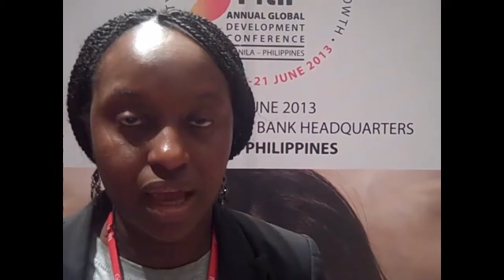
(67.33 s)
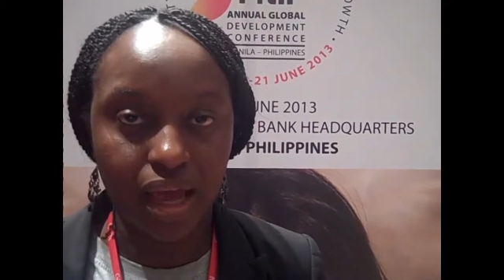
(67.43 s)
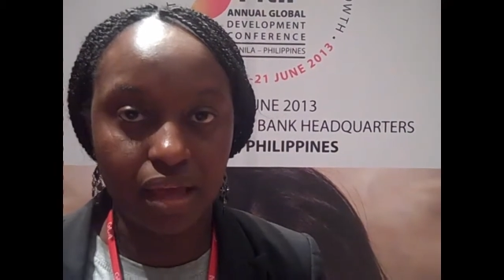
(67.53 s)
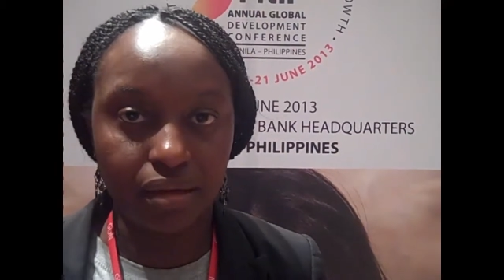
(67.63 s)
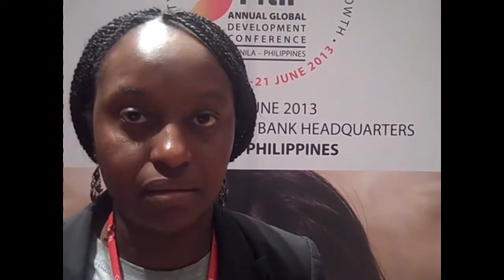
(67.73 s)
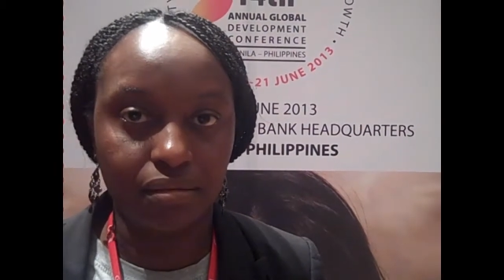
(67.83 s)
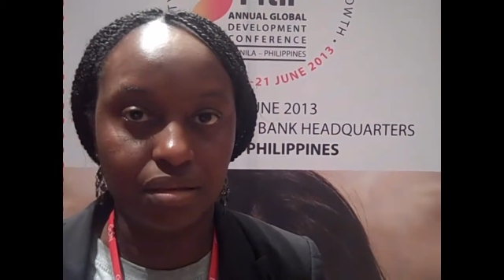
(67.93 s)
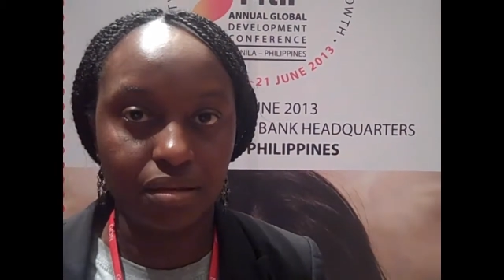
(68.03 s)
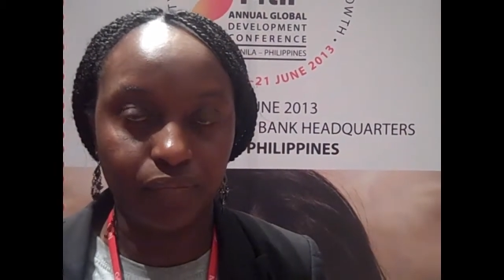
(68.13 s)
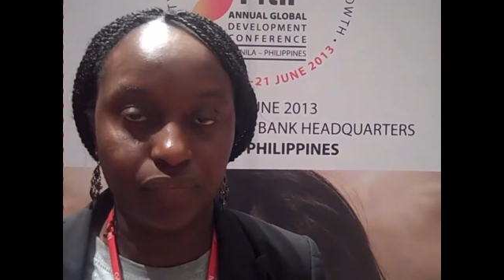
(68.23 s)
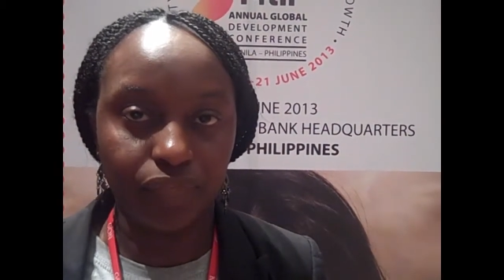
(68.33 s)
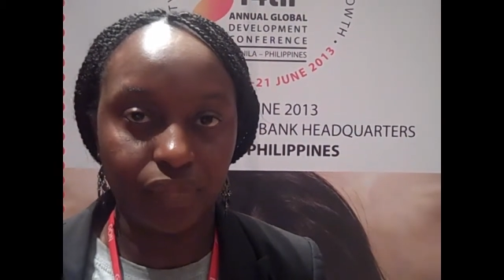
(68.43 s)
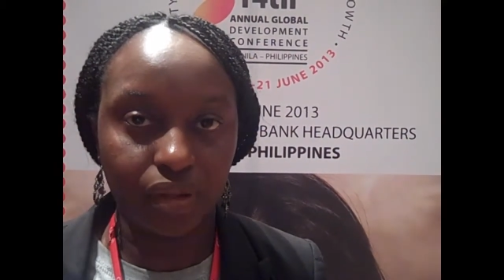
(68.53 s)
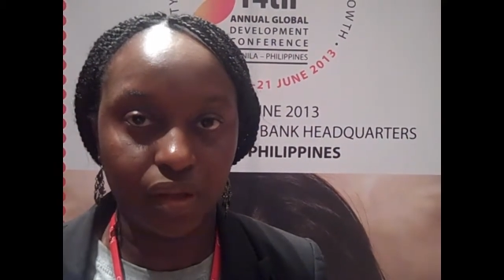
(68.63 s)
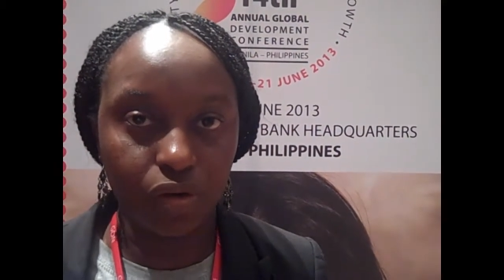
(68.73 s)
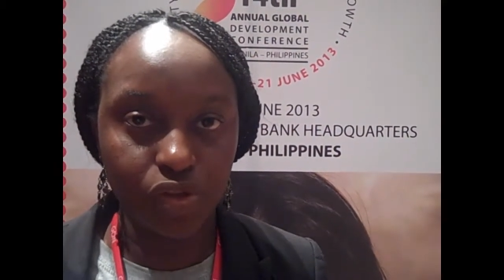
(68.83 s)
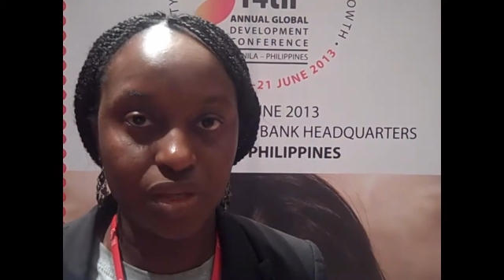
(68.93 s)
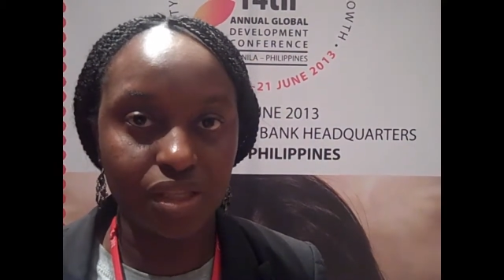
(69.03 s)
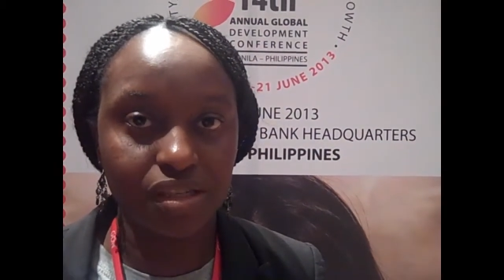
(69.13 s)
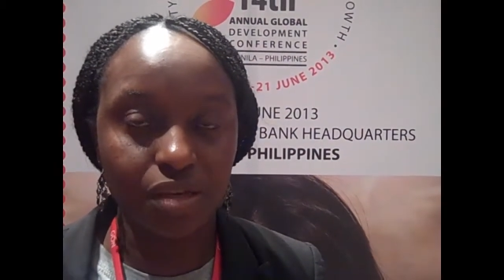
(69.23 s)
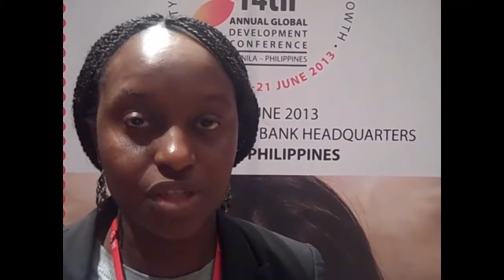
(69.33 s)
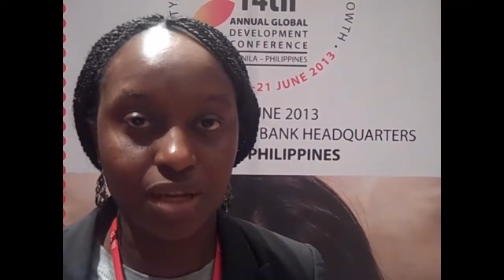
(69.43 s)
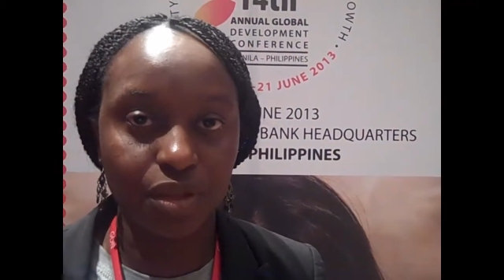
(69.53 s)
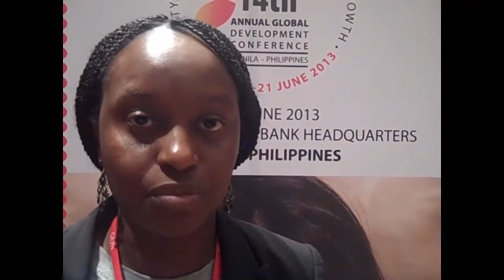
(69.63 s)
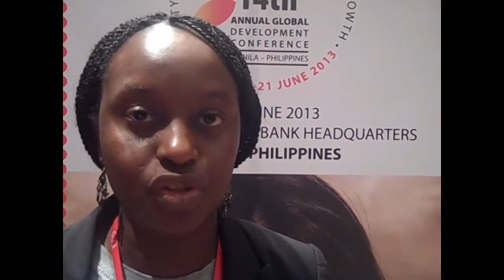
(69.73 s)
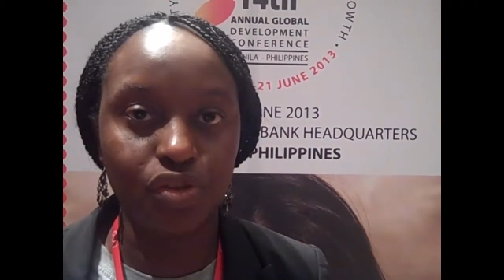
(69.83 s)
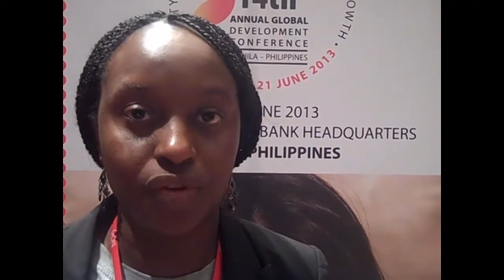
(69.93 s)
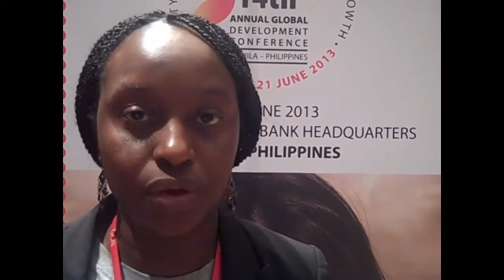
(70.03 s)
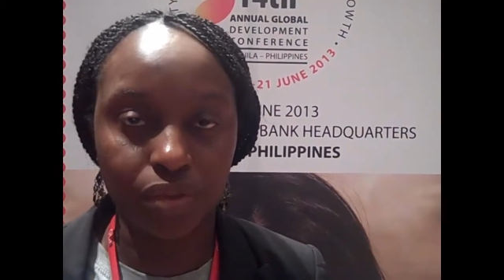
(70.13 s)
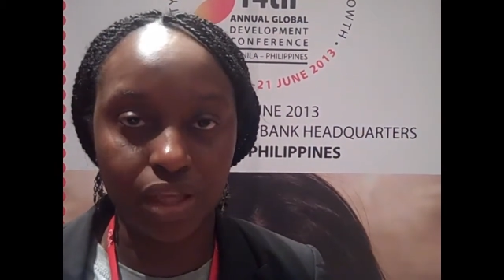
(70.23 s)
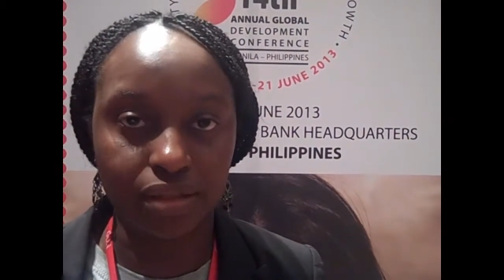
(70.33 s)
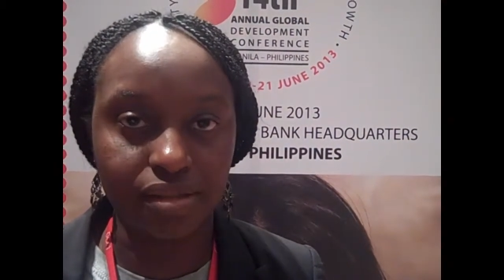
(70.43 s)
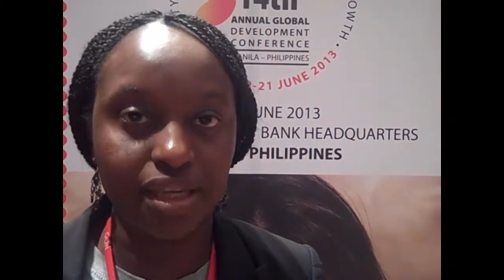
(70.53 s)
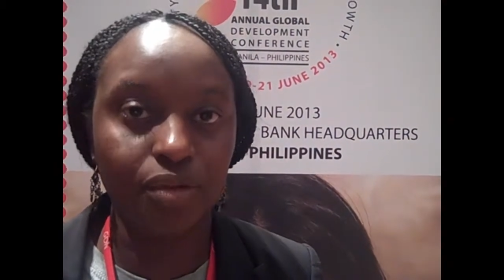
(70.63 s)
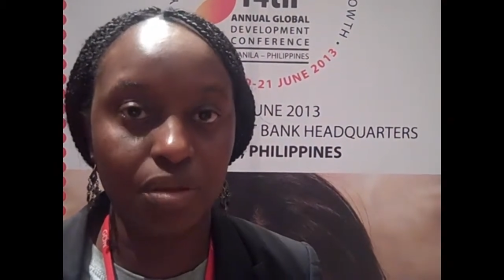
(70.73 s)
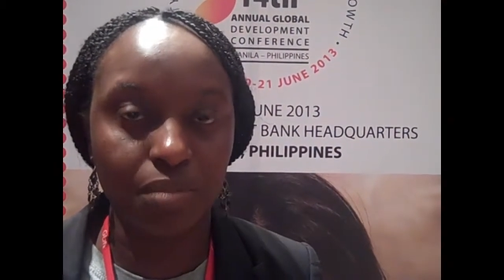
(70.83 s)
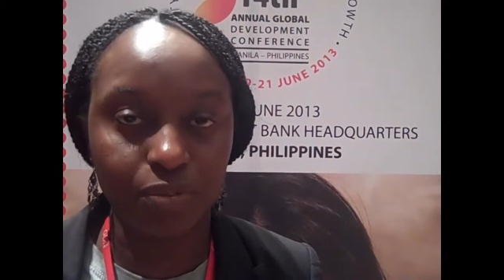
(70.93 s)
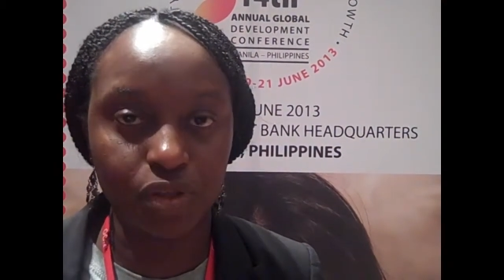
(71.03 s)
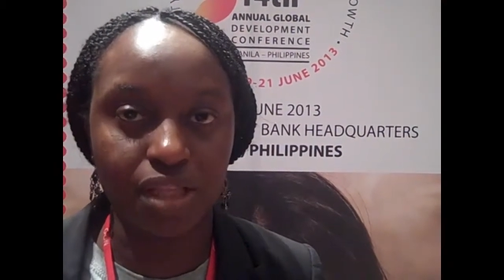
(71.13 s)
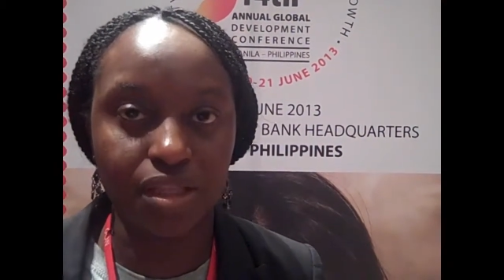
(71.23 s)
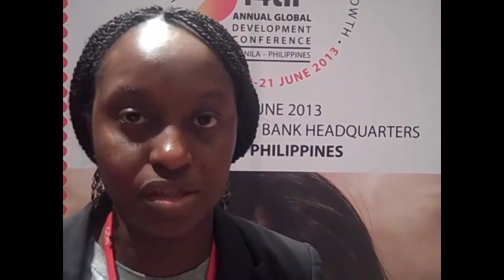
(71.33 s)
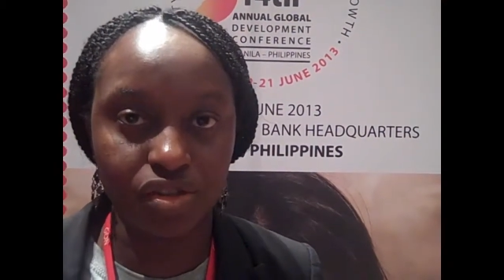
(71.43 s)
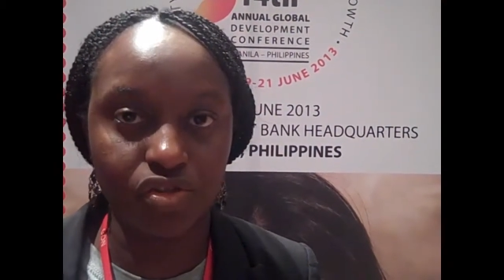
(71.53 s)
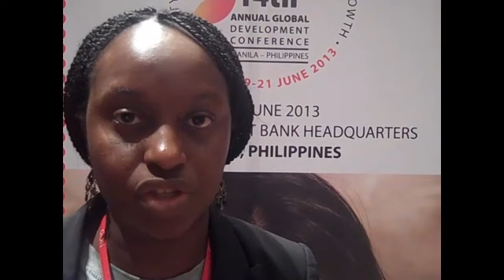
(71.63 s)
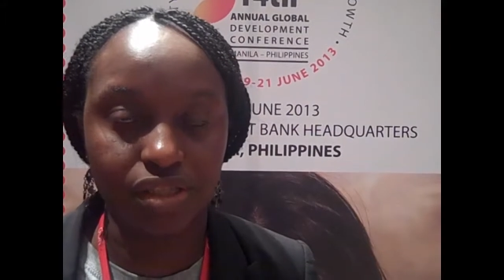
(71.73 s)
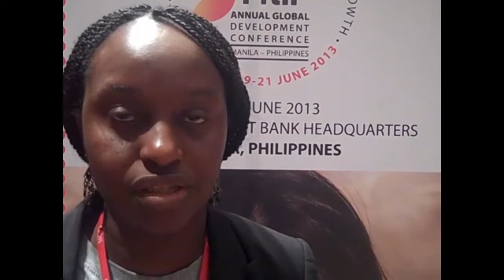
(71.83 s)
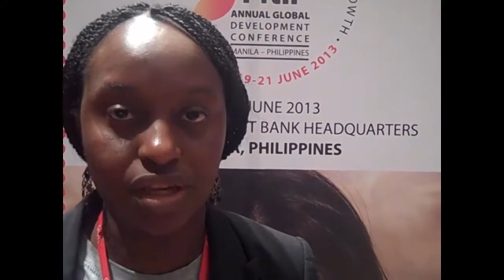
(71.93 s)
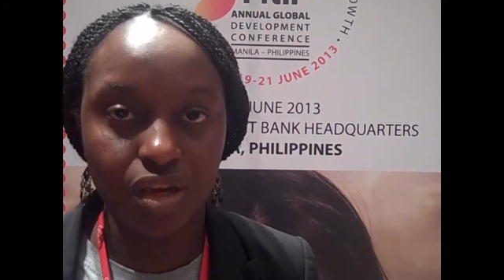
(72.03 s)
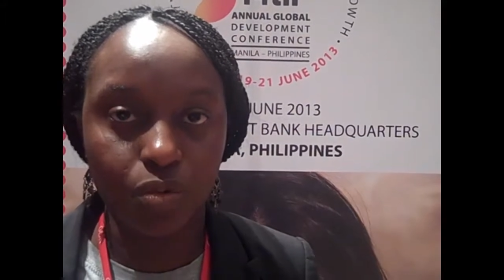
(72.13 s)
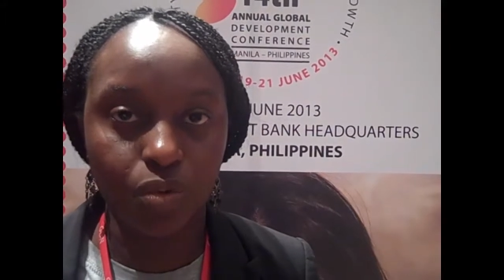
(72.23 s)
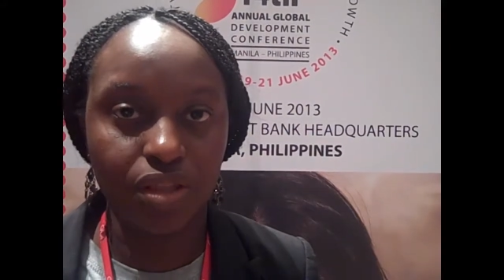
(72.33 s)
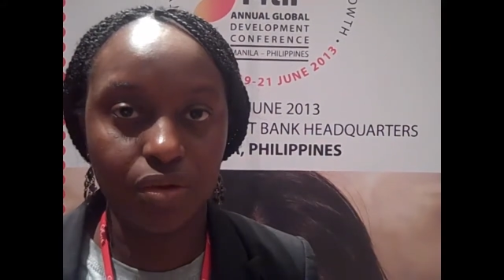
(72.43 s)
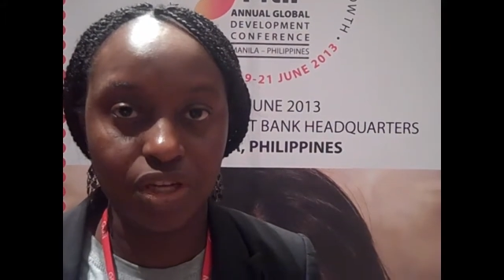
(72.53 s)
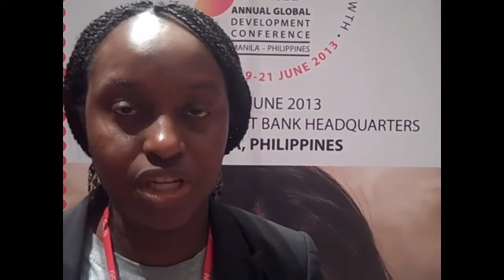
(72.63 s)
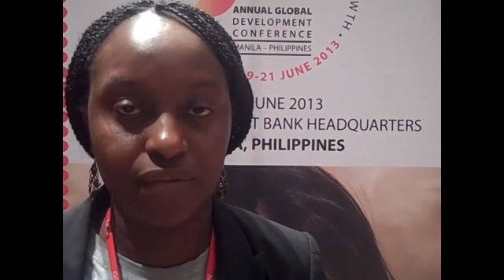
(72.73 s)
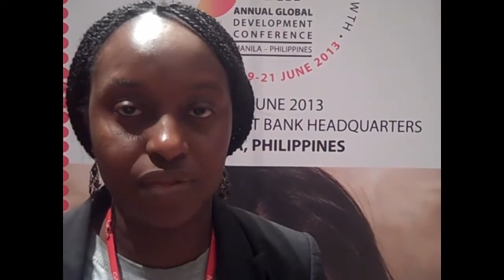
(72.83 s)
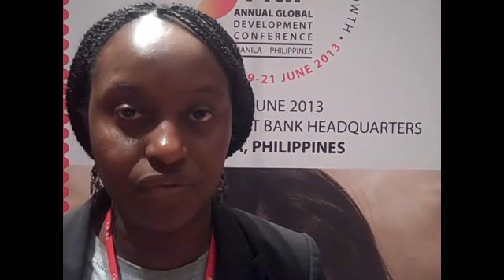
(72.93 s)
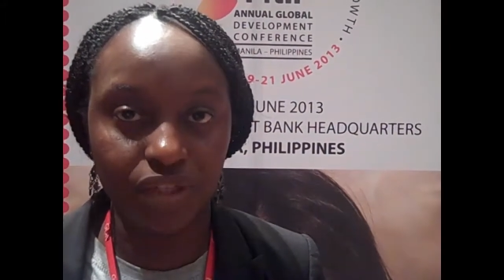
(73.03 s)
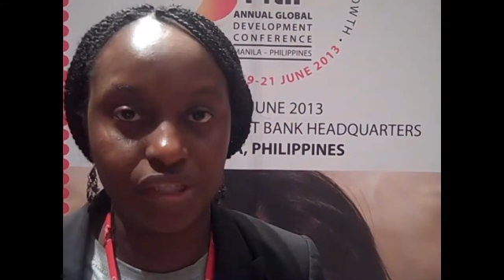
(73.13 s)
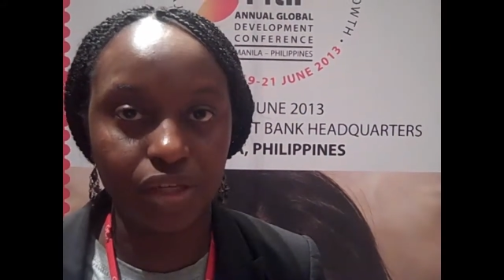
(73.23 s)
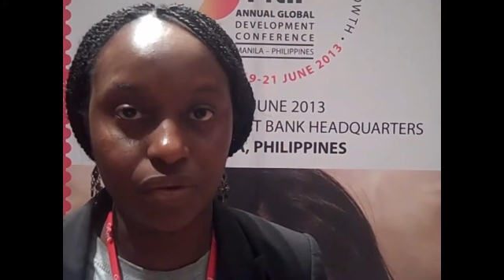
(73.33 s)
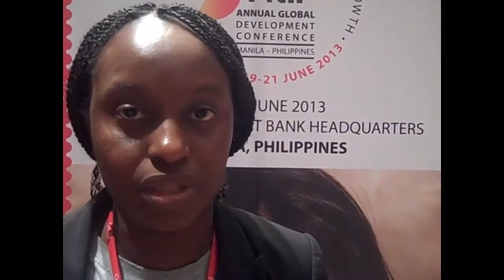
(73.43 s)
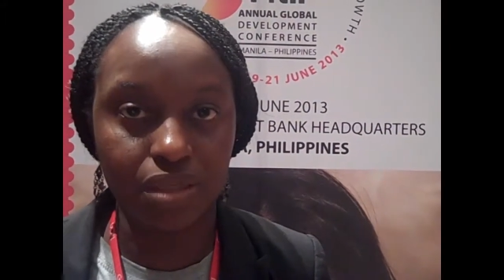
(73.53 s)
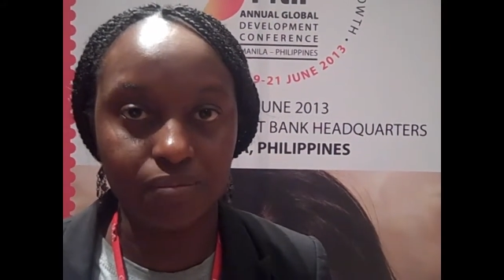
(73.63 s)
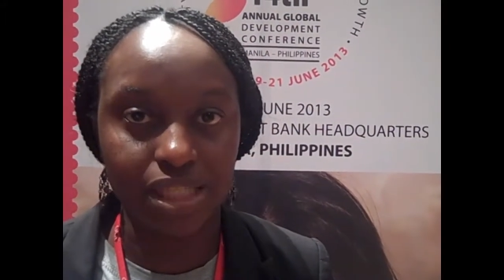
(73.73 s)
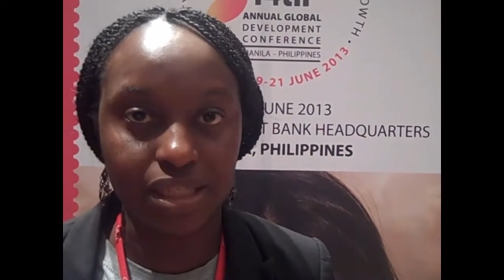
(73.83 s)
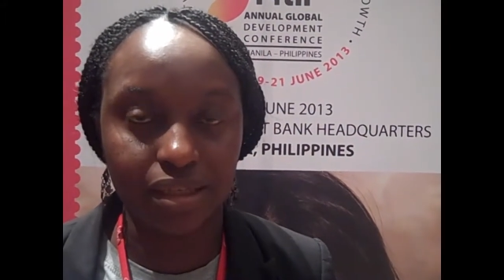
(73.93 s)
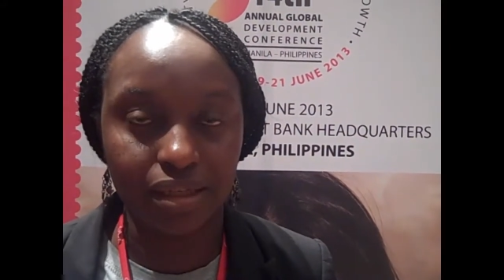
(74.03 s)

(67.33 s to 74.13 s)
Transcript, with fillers: And also at the same time, the Ministry of Health can scale them up to other districts where they already have the village health teams.